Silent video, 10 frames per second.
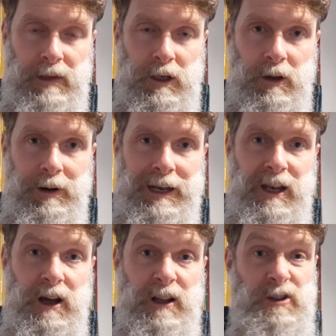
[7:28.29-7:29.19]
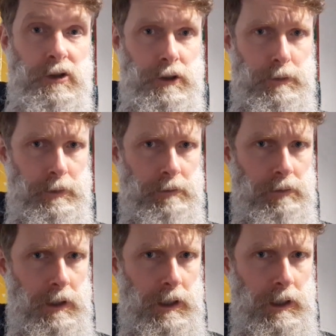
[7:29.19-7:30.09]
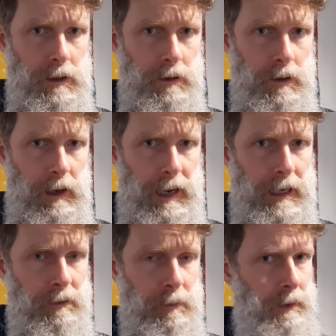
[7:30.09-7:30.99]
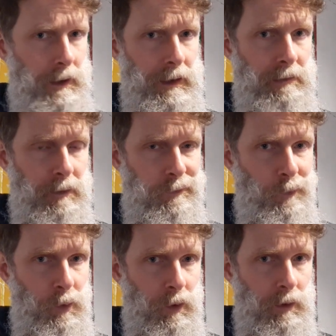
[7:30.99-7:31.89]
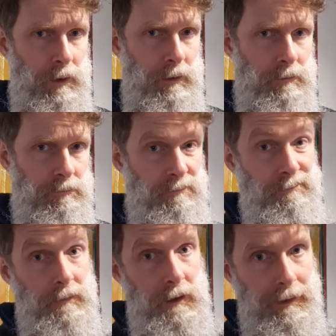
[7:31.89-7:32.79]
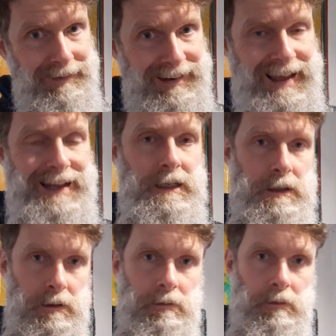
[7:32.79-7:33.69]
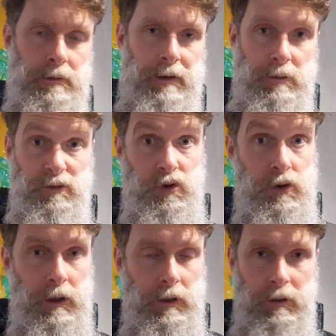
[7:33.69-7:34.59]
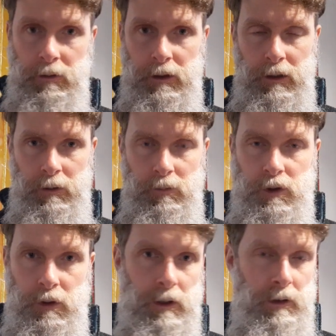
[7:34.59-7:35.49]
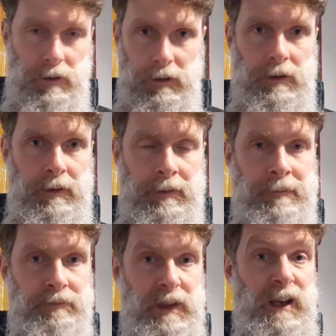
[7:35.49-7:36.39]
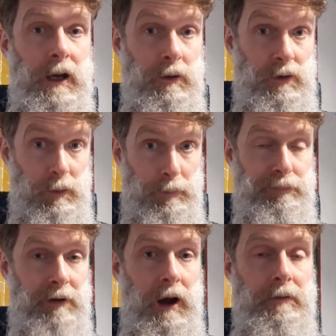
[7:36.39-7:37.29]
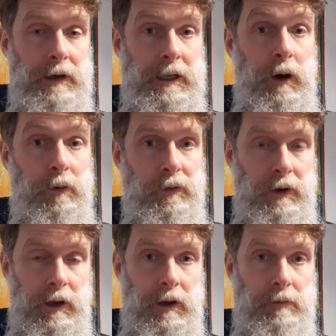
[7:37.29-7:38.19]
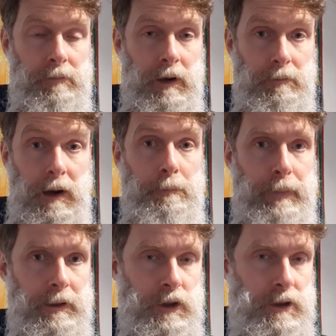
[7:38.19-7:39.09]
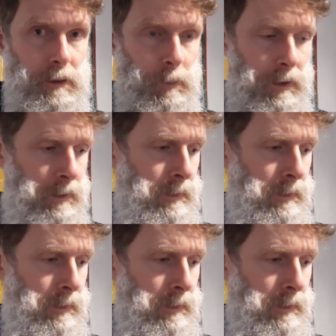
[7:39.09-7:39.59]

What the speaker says: You know, I learned just to be really angry, but I never fought unless I was drunk. And then I was drunk, then I'd do it privately often. I might punch someone.